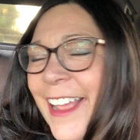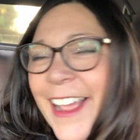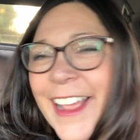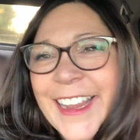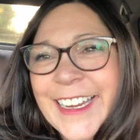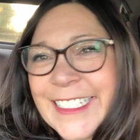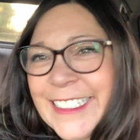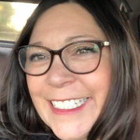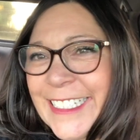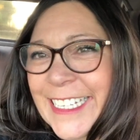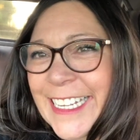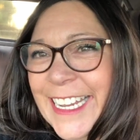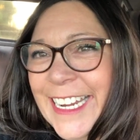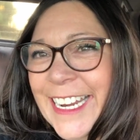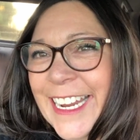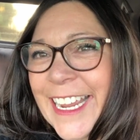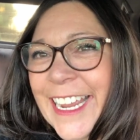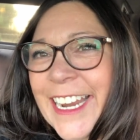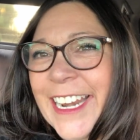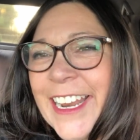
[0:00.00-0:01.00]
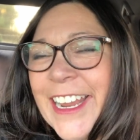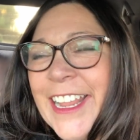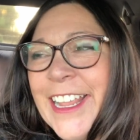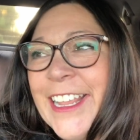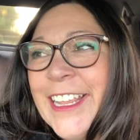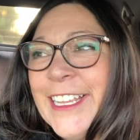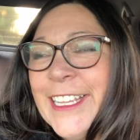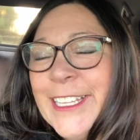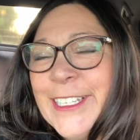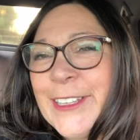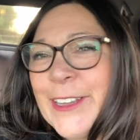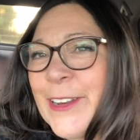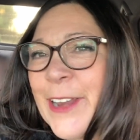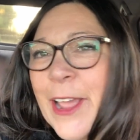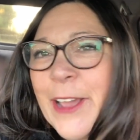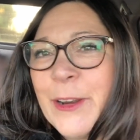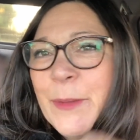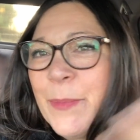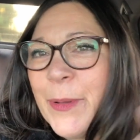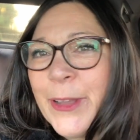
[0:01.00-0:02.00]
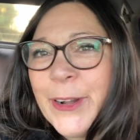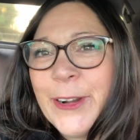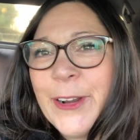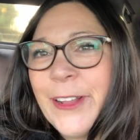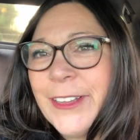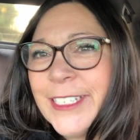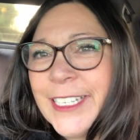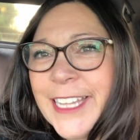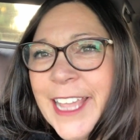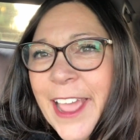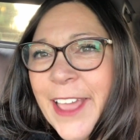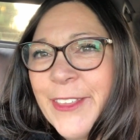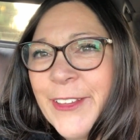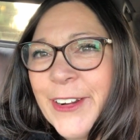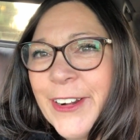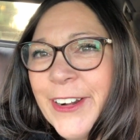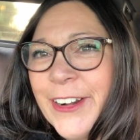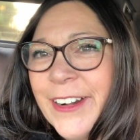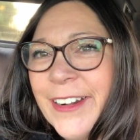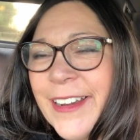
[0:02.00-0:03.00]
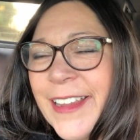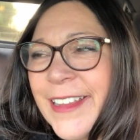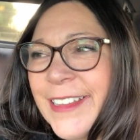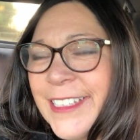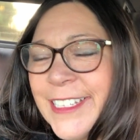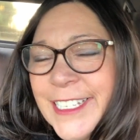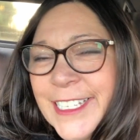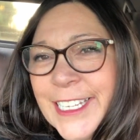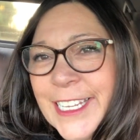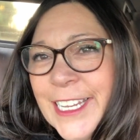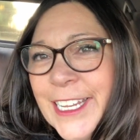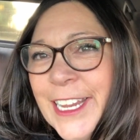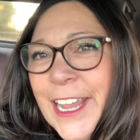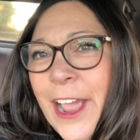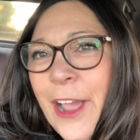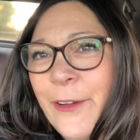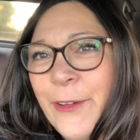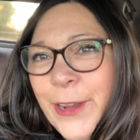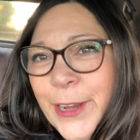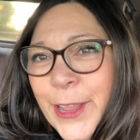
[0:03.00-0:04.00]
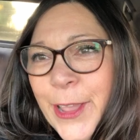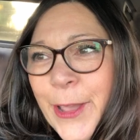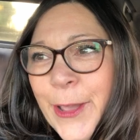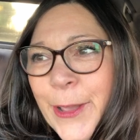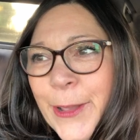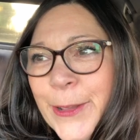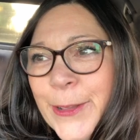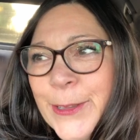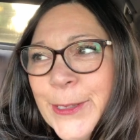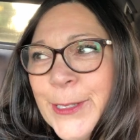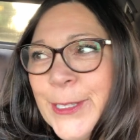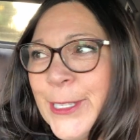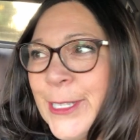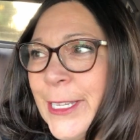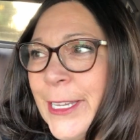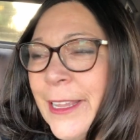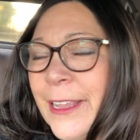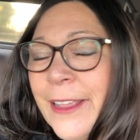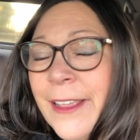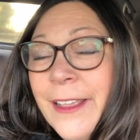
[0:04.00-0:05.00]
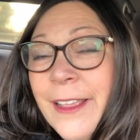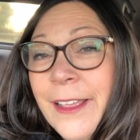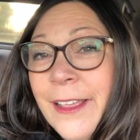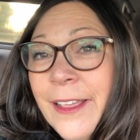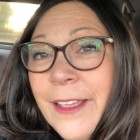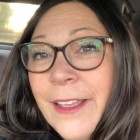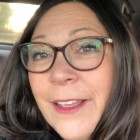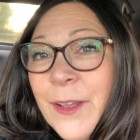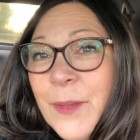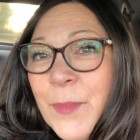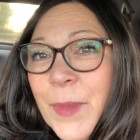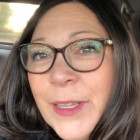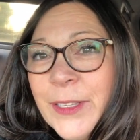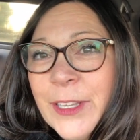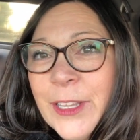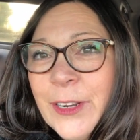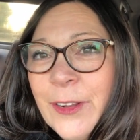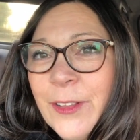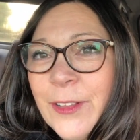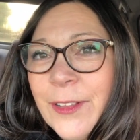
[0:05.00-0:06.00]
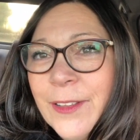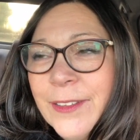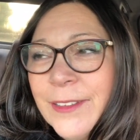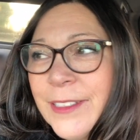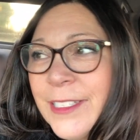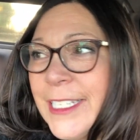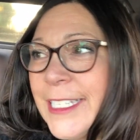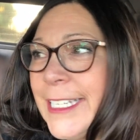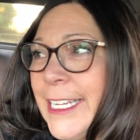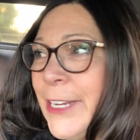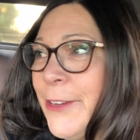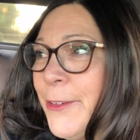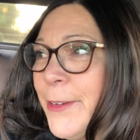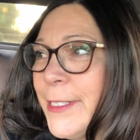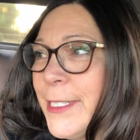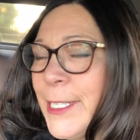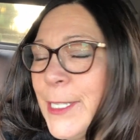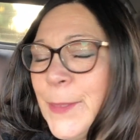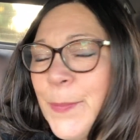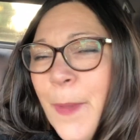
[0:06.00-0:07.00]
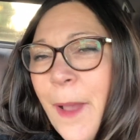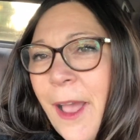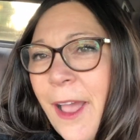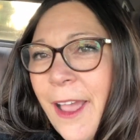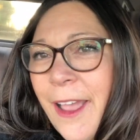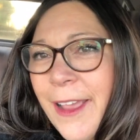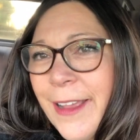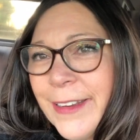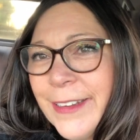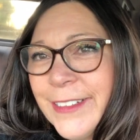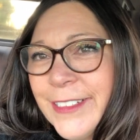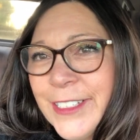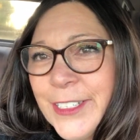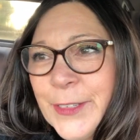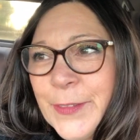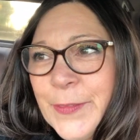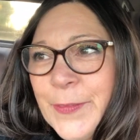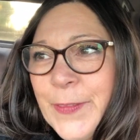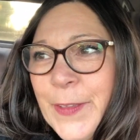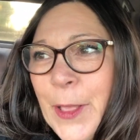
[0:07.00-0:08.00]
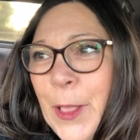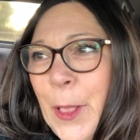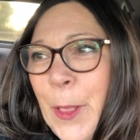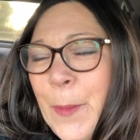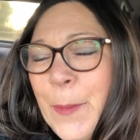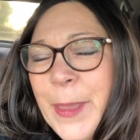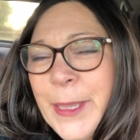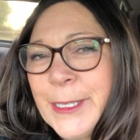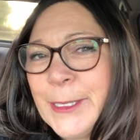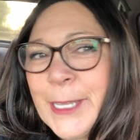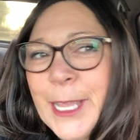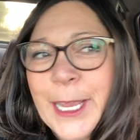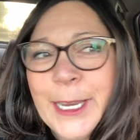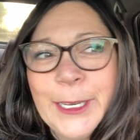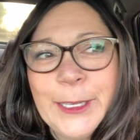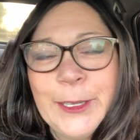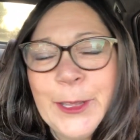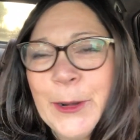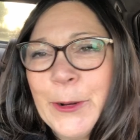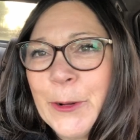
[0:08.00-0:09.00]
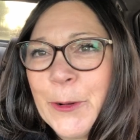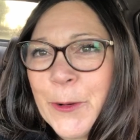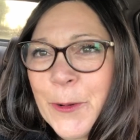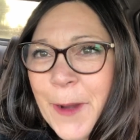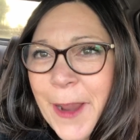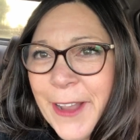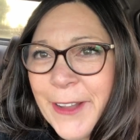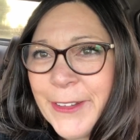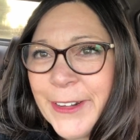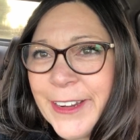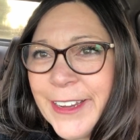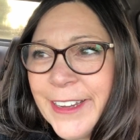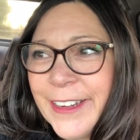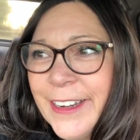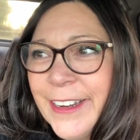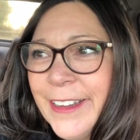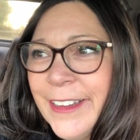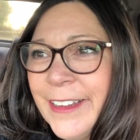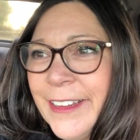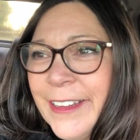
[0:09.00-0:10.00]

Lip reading: I did it. So now to put it all together and see how it goes. My little secret spot to film is getting a little crowded.